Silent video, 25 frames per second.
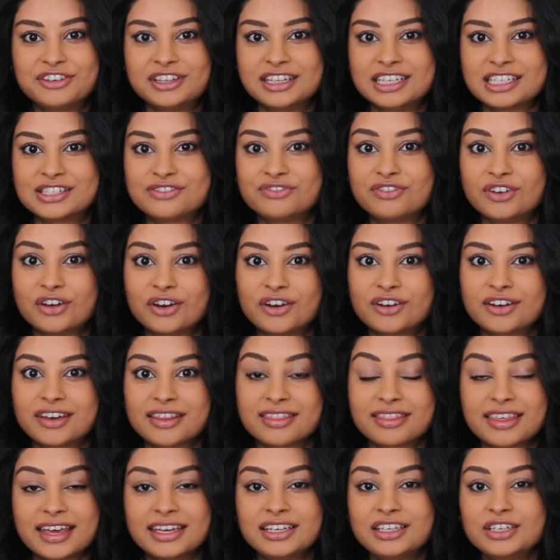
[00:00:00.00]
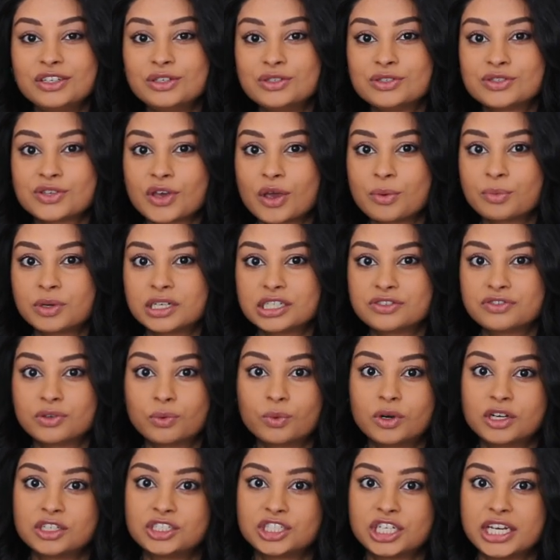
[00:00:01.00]
for this vlog. Thank you so much for
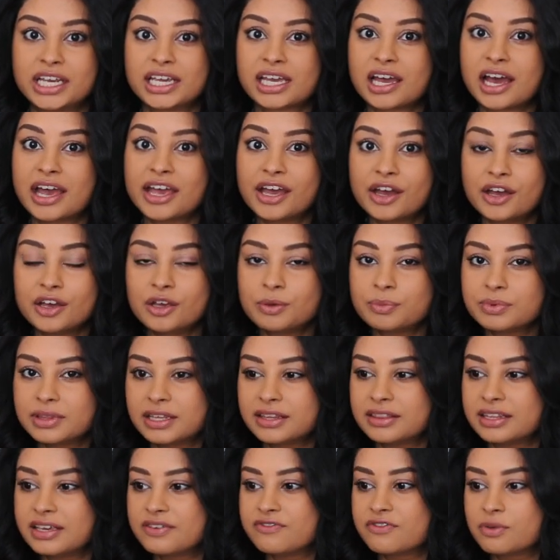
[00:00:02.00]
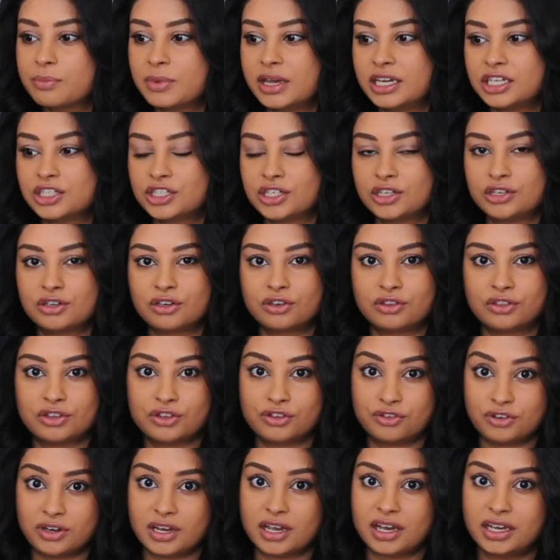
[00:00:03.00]
watching. I hope that the information on the
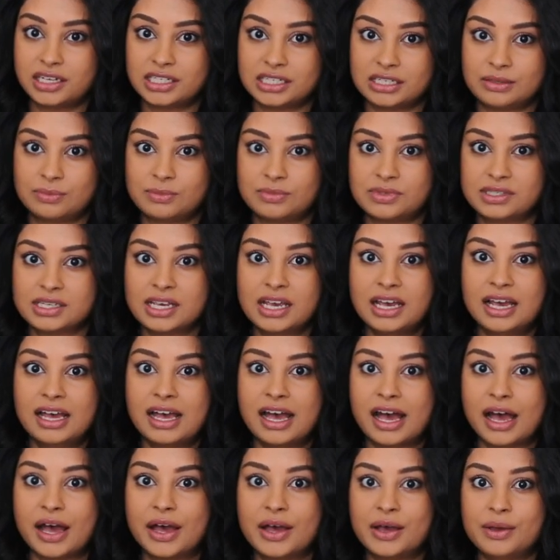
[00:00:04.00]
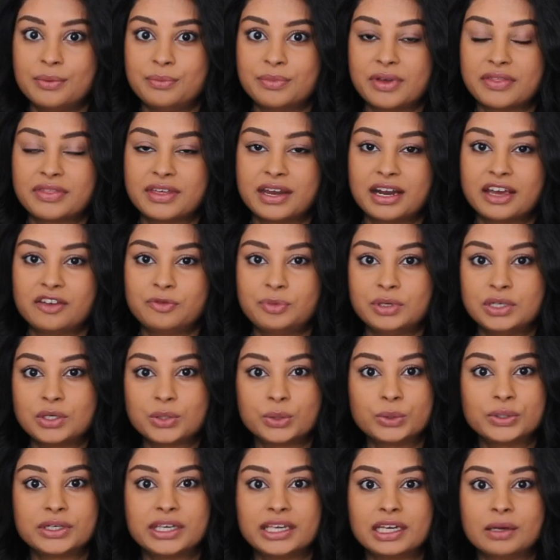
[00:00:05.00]
three items that I've been
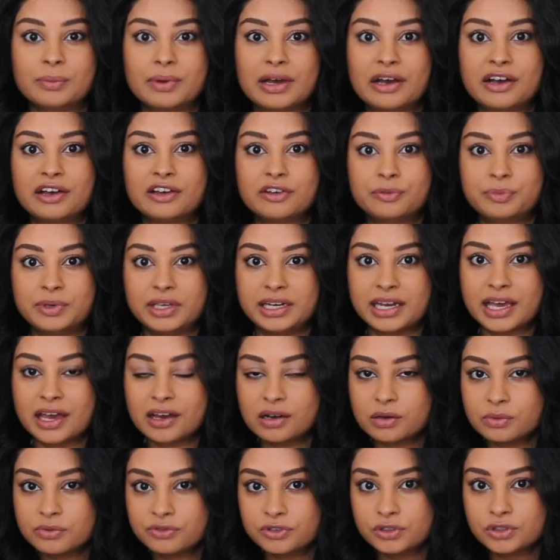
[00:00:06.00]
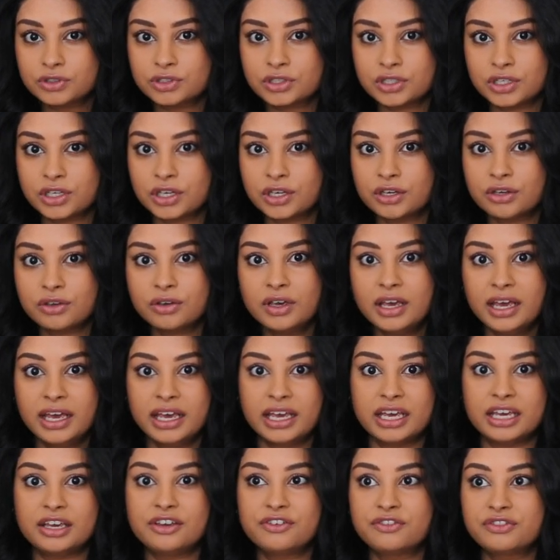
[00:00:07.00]
talking about have been helpful to you.
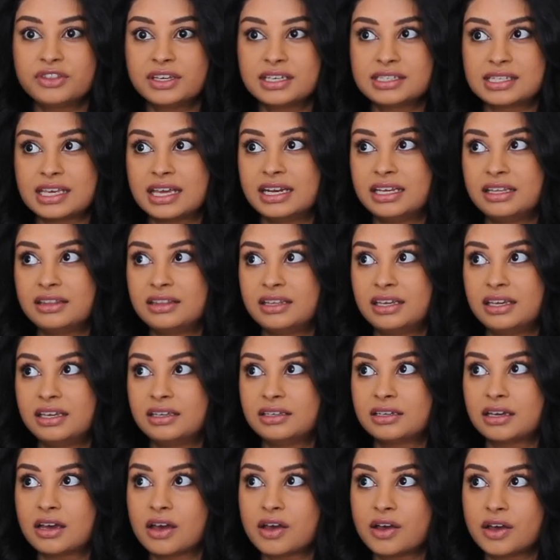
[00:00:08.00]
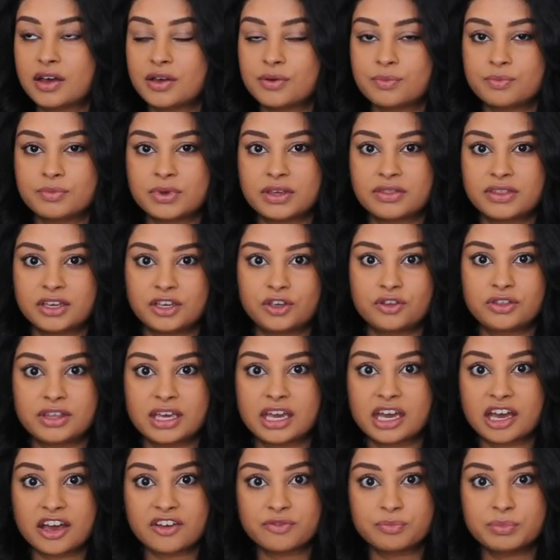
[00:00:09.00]
If there's anything that you
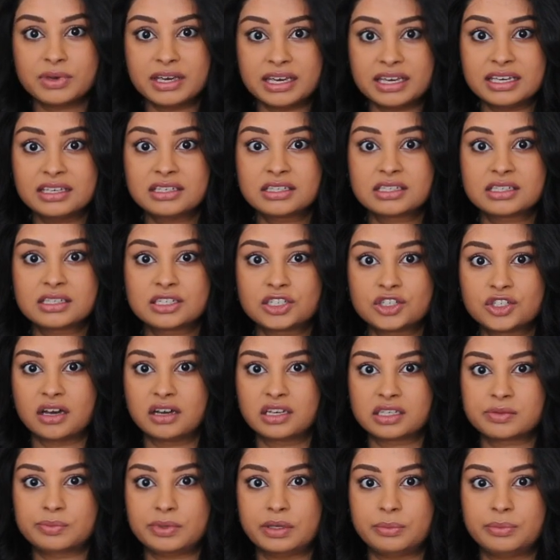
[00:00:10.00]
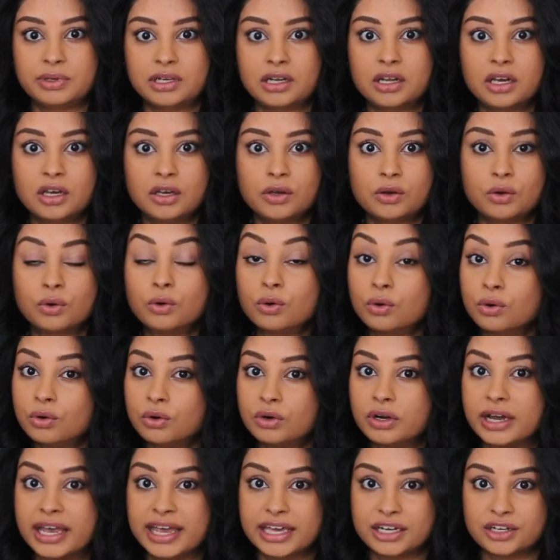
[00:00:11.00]
think I've missed, ask me below
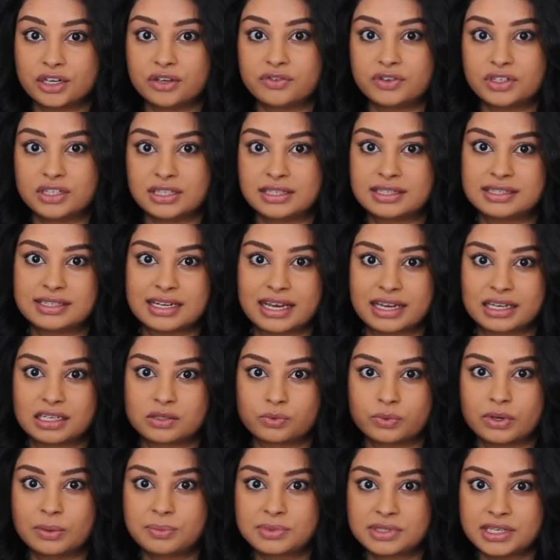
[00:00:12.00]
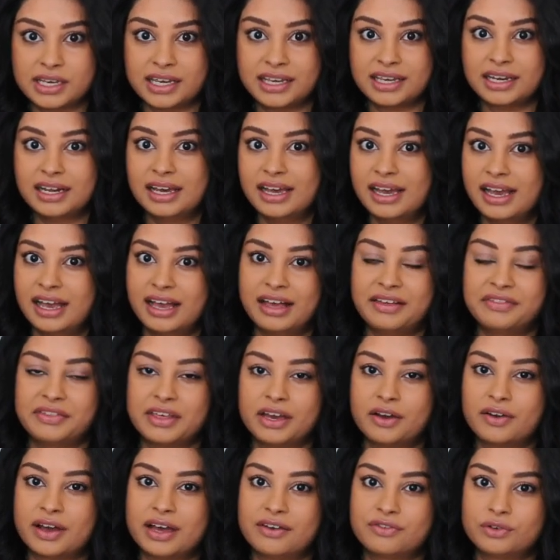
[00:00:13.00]
or head over to the Stackers website and
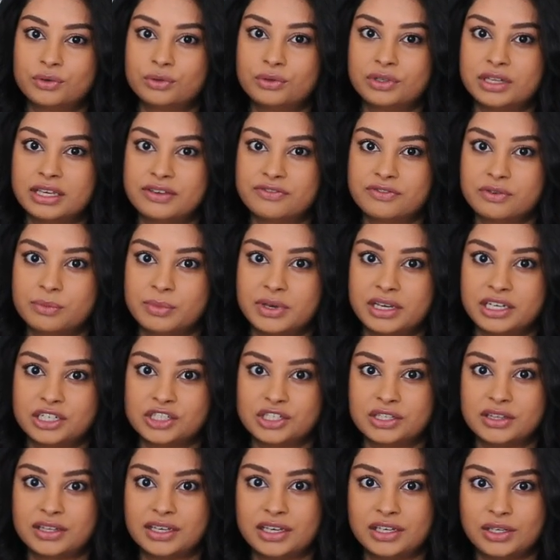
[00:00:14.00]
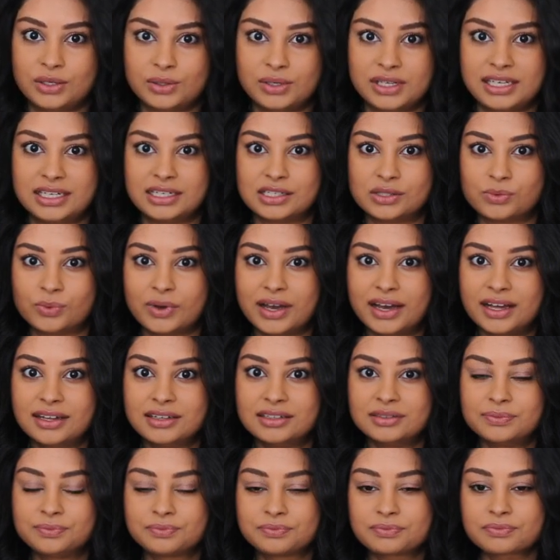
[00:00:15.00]
they'll have all the information that you need as well.